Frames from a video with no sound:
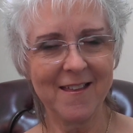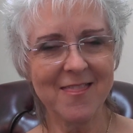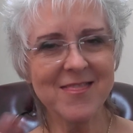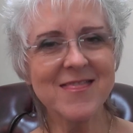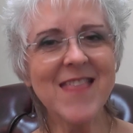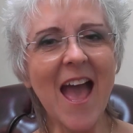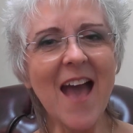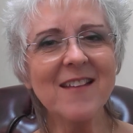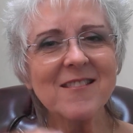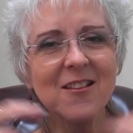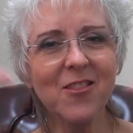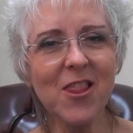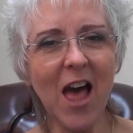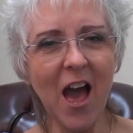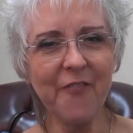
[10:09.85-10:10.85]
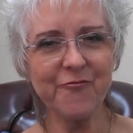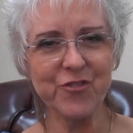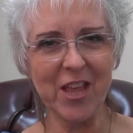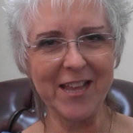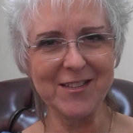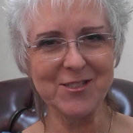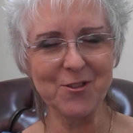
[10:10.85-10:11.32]
that love
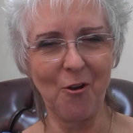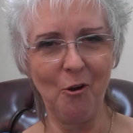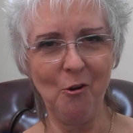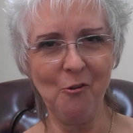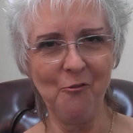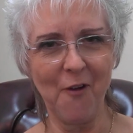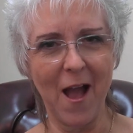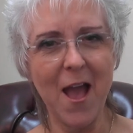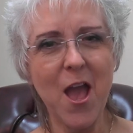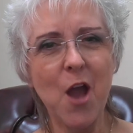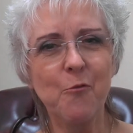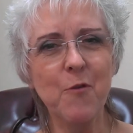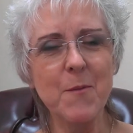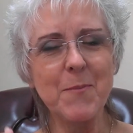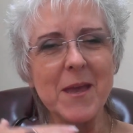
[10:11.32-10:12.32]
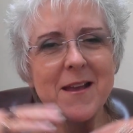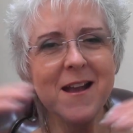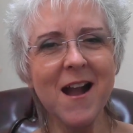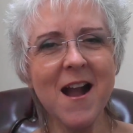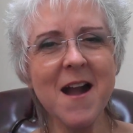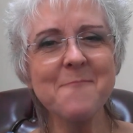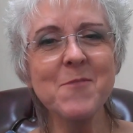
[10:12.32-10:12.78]
takes over. We
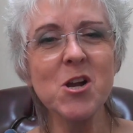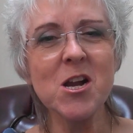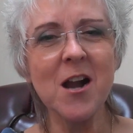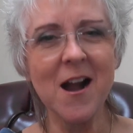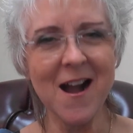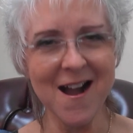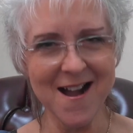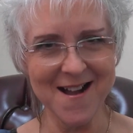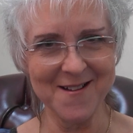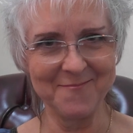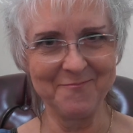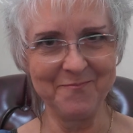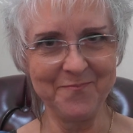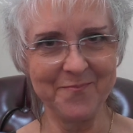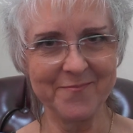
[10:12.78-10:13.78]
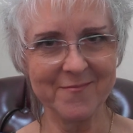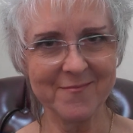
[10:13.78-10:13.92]
become calm